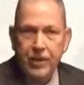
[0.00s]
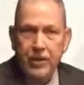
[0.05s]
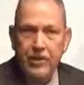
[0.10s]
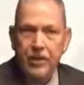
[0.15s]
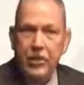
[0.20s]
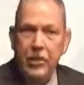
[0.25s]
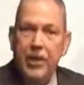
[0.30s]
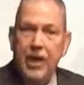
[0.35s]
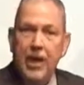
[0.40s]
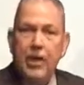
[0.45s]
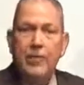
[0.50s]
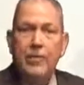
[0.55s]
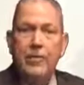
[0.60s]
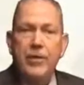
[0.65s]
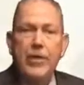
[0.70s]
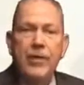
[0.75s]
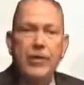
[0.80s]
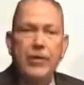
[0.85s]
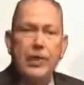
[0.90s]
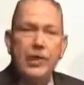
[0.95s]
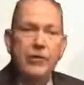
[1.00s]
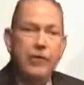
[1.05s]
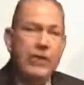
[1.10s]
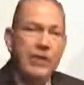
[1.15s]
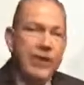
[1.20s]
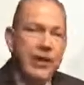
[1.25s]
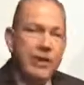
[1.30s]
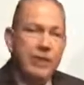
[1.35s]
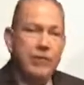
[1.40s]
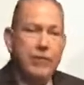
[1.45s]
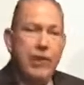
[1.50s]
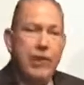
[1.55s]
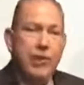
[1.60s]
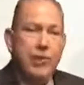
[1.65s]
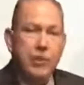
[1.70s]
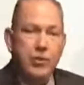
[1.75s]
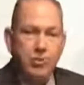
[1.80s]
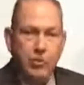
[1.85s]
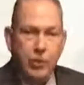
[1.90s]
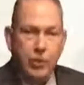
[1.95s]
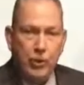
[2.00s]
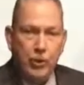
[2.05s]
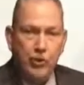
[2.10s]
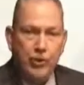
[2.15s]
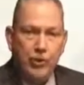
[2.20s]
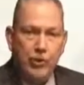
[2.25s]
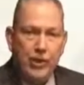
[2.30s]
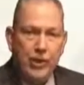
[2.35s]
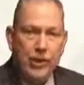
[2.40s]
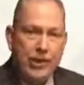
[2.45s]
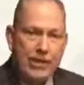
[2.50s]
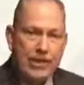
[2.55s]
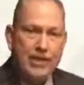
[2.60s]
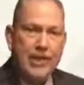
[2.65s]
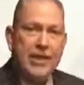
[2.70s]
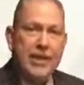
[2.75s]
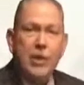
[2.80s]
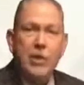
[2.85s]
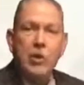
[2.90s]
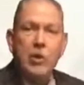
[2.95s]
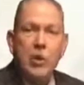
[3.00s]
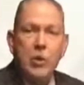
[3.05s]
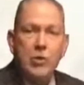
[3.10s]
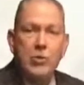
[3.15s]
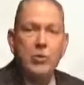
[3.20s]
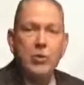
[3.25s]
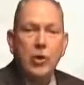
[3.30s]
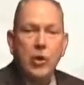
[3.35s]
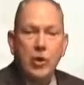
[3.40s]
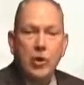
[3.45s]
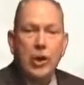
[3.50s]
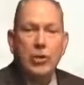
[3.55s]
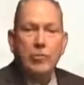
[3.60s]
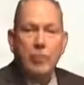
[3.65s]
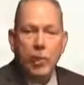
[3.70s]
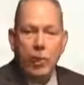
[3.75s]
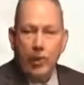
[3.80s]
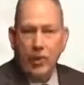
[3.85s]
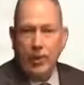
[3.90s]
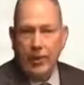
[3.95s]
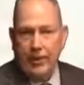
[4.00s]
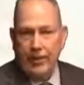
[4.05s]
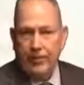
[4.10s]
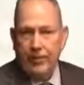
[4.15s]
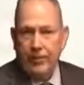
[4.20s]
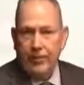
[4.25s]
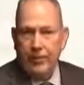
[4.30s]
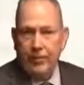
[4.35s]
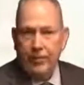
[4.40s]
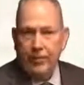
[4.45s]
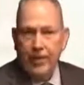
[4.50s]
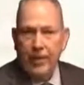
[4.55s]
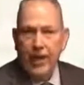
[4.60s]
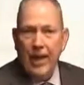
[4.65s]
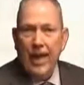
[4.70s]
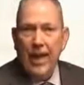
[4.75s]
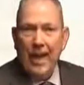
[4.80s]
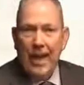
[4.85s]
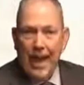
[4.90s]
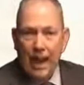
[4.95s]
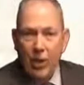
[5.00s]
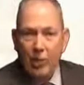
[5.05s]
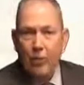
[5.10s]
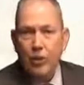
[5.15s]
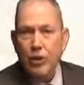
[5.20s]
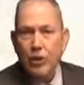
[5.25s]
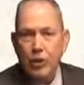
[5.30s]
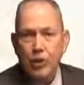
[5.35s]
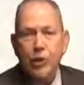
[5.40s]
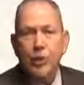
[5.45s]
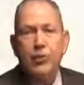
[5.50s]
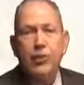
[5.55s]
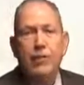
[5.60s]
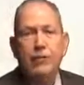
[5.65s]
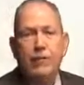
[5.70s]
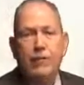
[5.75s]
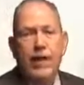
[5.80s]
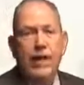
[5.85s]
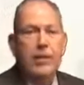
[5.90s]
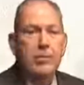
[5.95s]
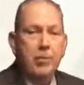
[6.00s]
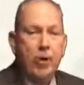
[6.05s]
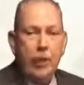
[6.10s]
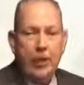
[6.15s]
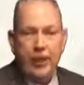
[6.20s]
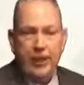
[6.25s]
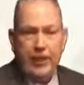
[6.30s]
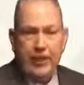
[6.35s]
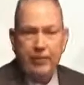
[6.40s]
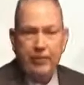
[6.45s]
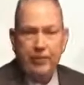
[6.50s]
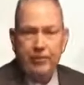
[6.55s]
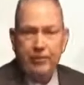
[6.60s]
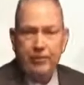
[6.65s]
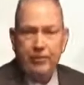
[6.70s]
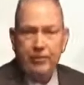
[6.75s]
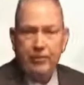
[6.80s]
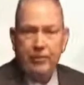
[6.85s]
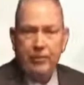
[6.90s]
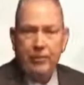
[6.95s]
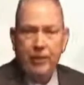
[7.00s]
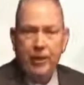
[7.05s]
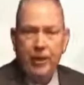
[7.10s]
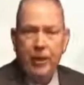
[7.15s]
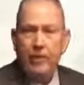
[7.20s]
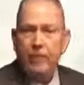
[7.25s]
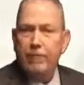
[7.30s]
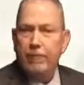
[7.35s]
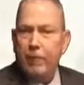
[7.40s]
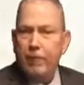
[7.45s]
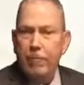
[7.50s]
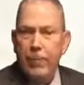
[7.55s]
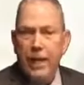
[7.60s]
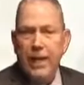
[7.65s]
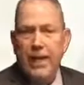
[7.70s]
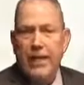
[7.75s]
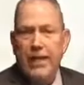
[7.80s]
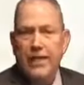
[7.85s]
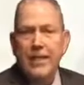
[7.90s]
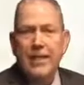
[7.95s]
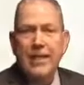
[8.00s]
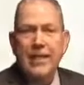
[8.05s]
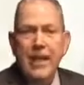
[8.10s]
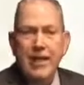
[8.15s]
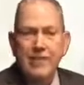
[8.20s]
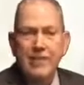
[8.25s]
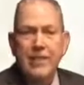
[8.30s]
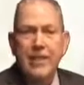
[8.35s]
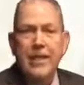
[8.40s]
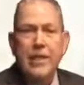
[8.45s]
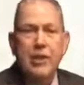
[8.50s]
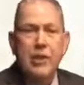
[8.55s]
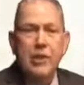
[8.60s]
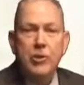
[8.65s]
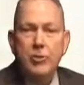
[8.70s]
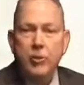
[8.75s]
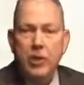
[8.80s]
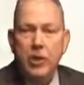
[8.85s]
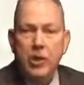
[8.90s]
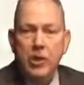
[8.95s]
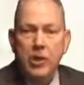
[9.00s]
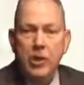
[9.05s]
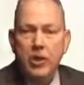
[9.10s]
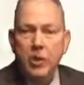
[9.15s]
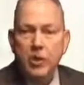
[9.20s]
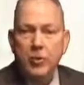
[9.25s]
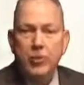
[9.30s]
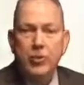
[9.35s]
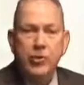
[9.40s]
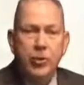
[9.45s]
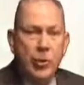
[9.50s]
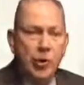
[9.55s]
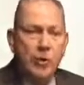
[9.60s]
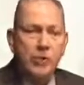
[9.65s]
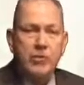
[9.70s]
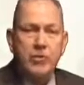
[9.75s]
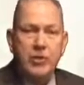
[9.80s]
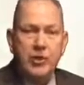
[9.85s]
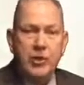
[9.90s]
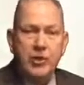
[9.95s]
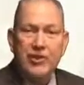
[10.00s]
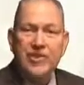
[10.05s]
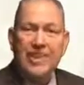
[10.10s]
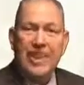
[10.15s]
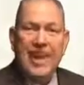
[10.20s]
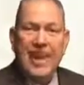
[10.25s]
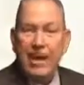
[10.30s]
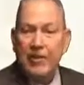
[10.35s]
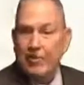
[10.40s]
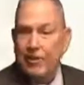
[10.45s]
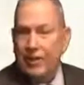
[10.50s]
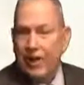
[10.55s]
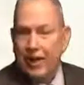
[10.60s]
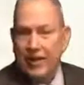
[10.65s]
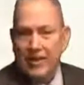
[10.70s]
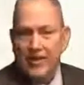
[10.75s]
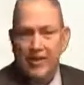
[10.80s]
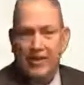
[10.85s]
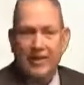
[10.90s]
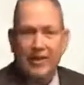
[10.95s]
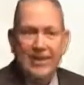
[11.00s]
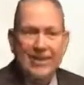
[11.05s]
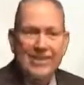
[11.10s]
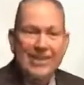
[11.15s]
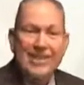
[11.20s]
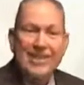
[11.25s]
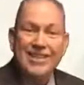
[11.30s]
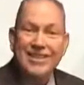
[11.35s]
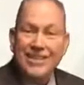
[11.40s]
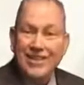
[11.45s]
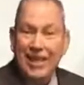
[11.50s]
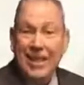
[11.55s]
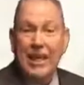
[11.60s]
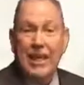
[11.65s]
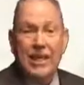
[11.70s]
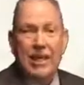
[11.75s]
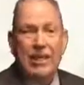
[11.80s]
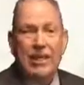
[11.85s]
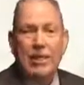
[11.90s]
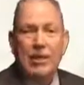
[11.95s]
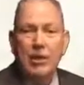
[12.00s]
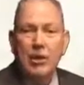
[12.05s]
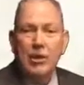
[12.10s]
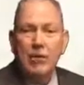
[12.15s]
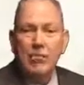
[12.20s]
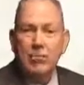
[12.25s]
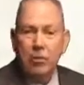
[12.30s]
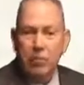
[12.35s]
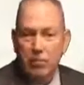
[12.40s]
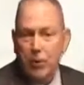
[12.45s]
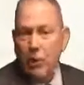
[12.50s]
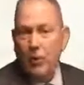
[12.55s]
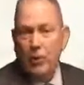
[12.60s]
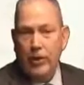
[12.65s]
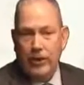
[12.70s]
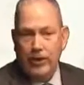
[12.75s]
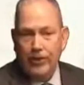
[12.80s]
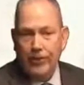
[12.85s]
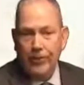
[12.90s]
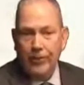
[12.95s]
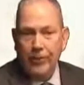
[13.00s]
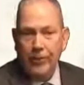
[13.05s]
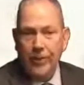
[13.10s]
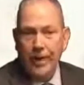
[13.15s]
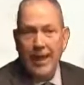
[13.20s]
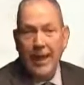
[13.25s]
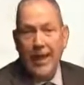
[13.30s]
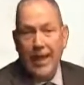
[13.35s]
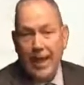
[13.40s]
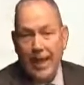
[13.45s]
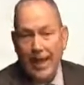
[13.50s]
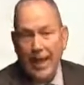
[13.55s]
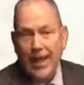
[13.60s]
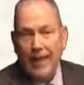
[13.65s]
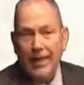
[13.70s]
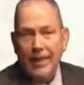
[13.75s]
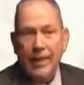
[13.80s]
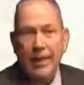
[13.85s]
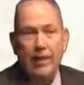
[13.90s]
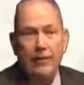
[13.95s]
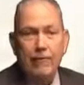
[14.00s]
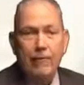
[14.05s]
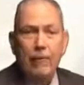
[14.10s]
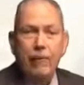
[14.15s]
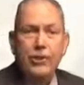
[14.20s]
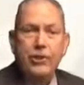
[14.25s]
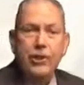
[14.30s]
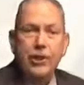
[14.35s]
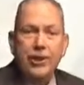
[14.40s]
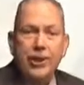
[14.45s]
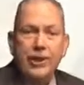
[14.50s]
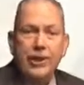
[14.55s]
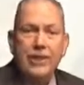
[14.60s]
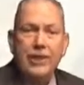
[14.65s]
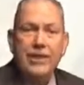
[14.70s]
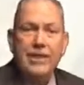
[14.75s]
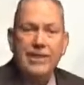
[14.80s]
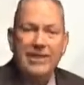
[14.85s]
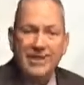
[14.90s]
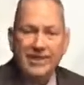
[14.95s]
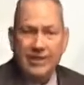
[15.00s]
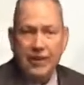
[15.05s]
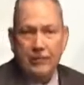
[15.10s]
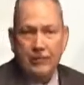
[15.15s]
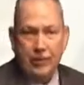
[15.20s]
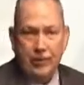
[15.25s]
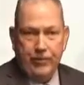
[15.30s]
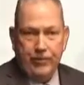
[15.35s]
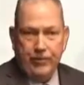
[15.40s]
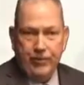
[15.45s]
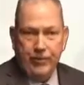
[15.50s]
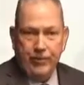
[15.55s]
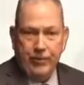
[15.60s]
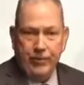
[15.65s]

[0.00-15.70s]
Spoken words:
So now that you've identified your MOO, let's take a closer look at marketing. How would you define marketing? For many, the definition would include terms such as advertising, selling, promoting, and unfortunately, deception.